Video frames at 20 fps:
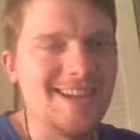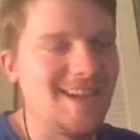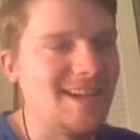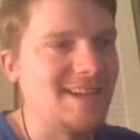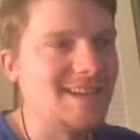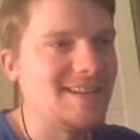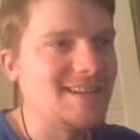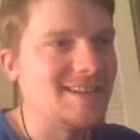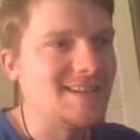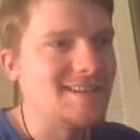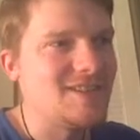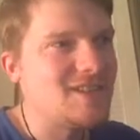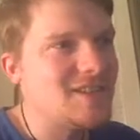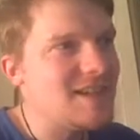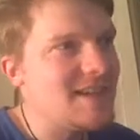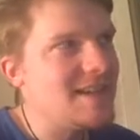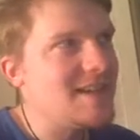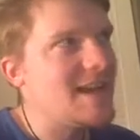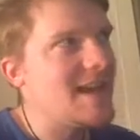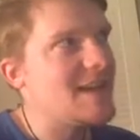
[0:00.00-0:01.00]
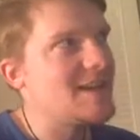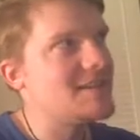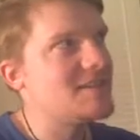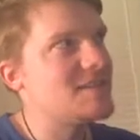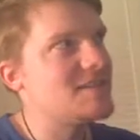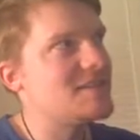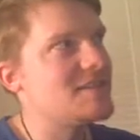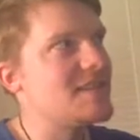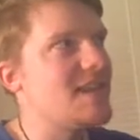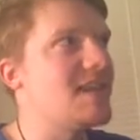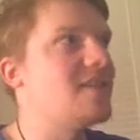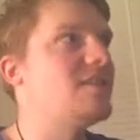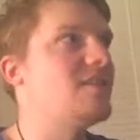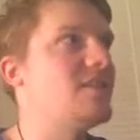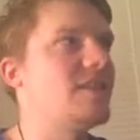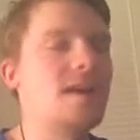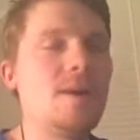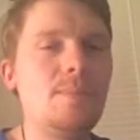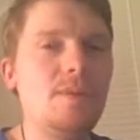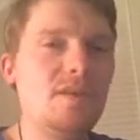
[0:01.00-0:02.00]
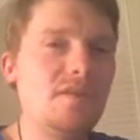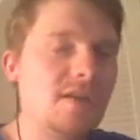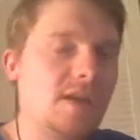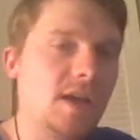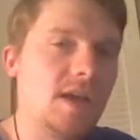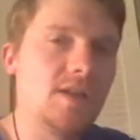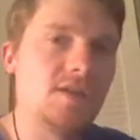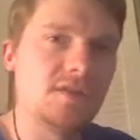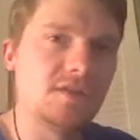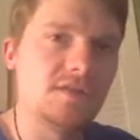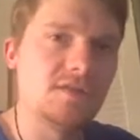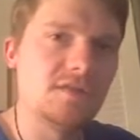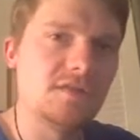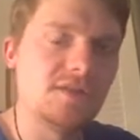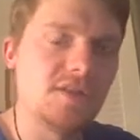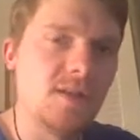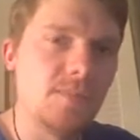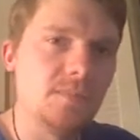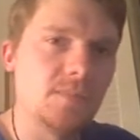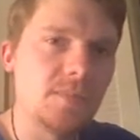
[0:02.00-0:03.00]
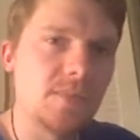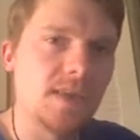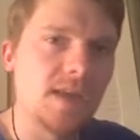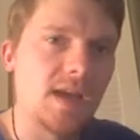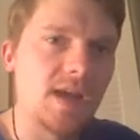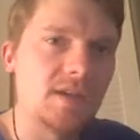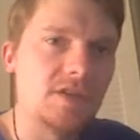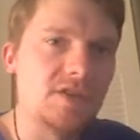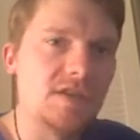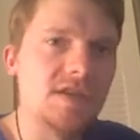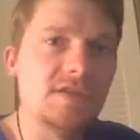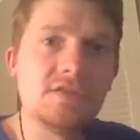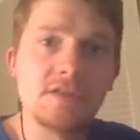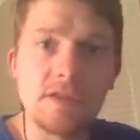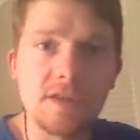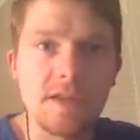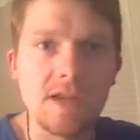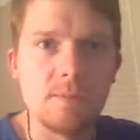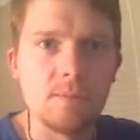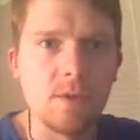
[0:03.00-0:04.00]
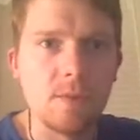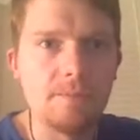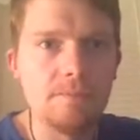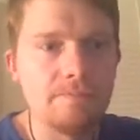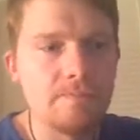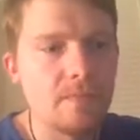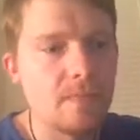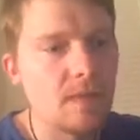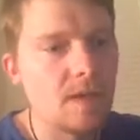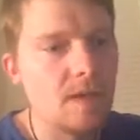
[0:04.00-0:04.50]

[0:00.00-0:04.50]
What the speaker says: and she has said on a couple of occasions that she's not a gamer.